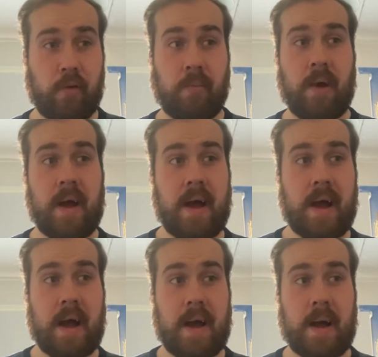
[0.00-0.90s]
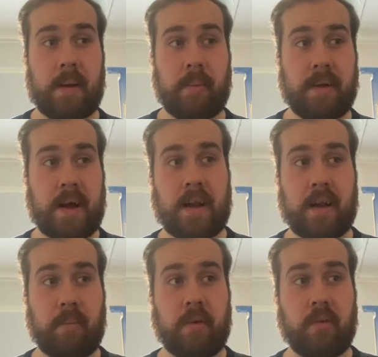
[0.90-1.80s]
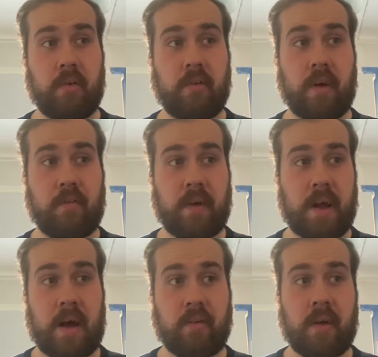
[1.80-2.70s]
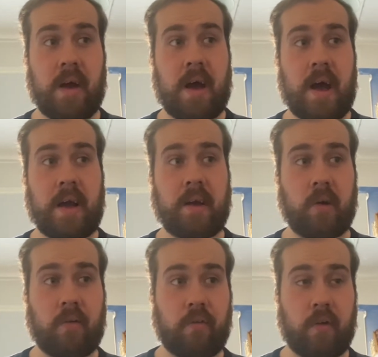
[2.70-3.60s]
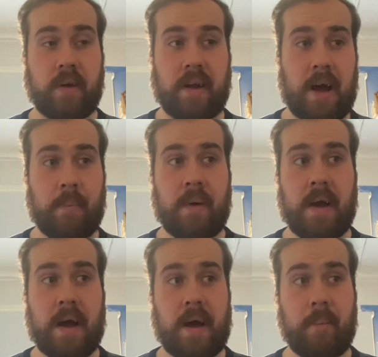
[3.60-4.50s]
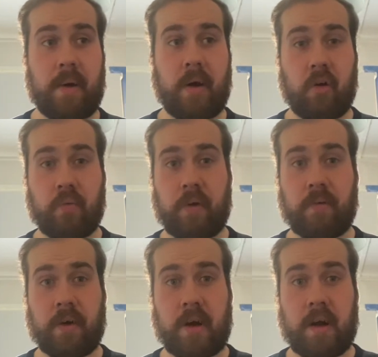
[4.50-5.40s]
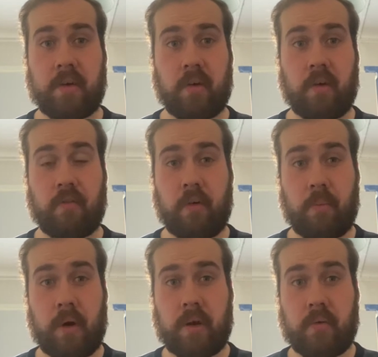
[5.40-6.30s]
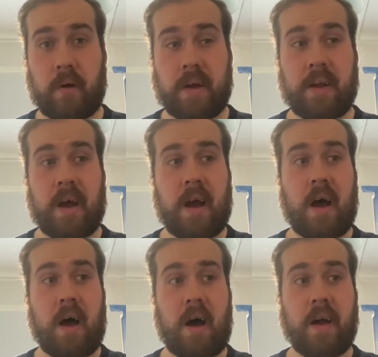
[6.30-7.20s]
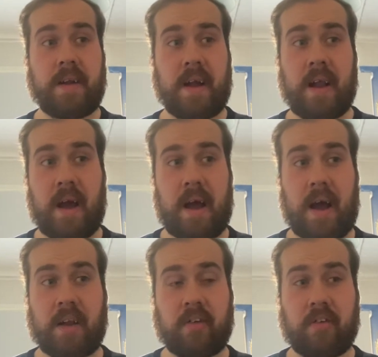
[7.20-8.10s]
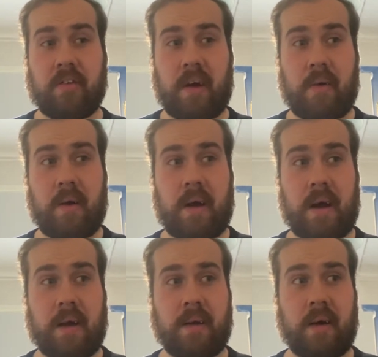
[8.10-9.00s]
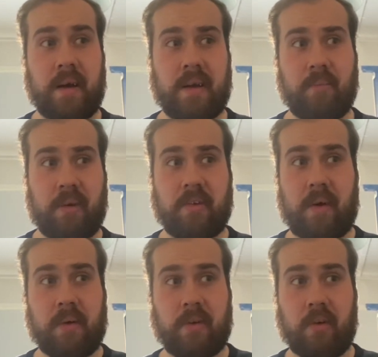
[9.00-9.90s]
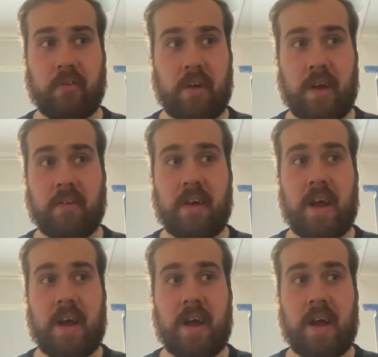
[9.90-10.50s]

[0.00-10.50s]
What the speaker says: room, and my dad had been sorting stuff on the house and gone off for a nap. My older brother had gone off for a bike ride. I then had a shower and I had my shower and got changed